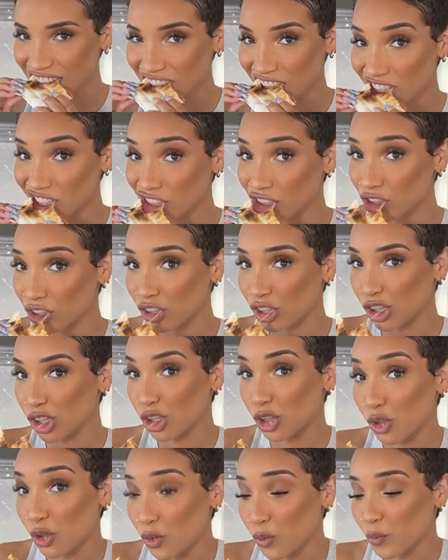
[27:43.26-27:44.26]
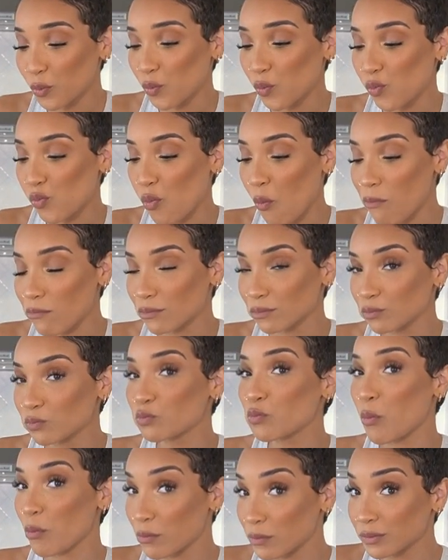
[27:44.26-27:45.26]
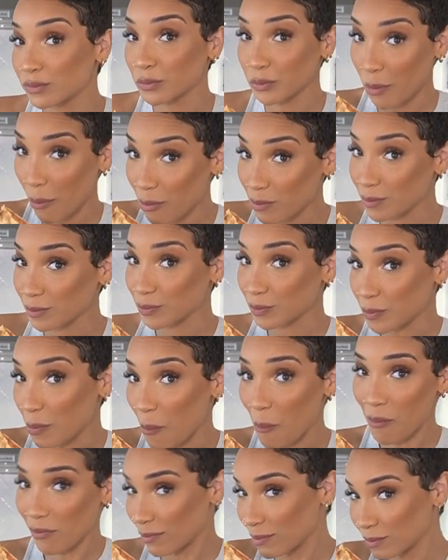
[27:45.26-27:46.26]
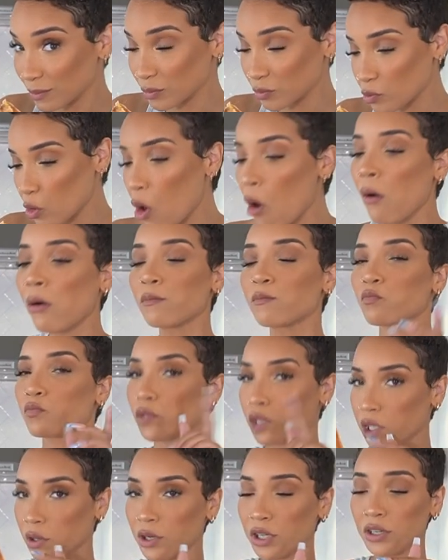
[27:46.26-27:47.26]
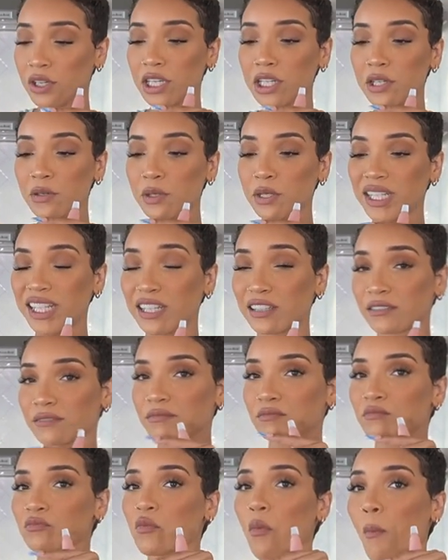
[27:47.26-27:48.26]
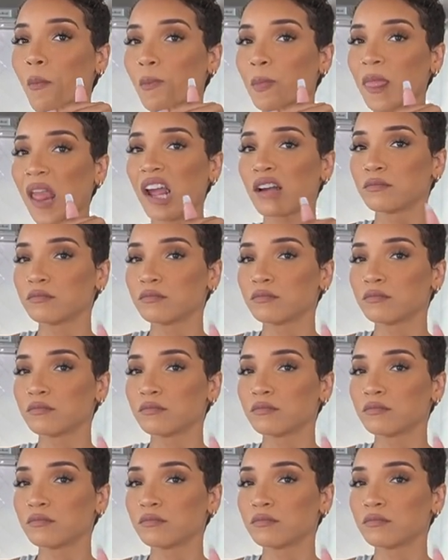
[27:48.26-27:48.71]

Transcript: of toppings you want or whatever on the inside, and it's actually really good, super fast and easy, and it really